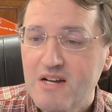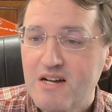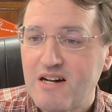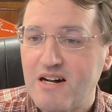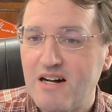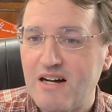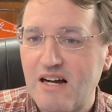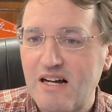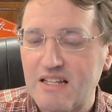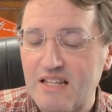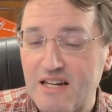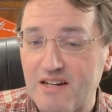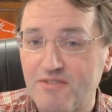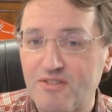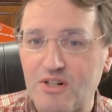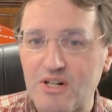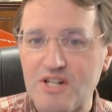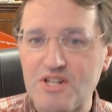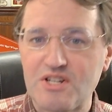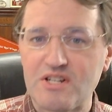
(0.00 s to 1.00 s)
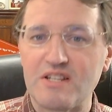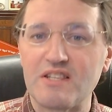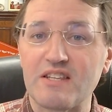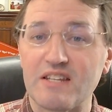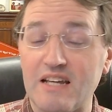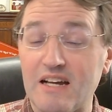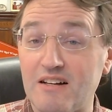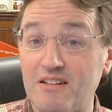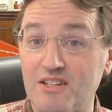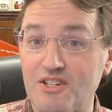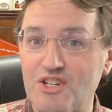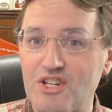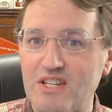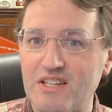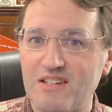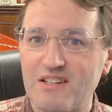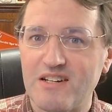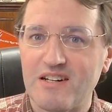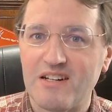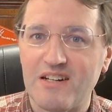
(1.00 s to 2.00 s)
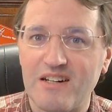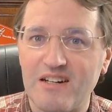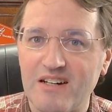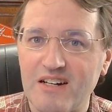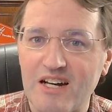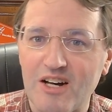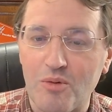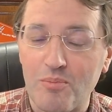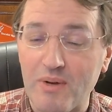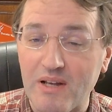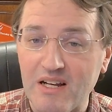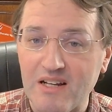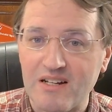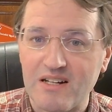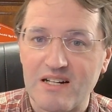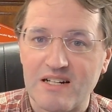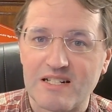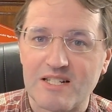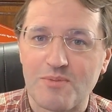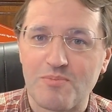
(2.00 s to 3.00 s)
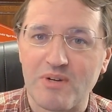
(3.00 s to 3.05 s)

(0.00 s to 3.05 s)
a lot of Christian theology helping us,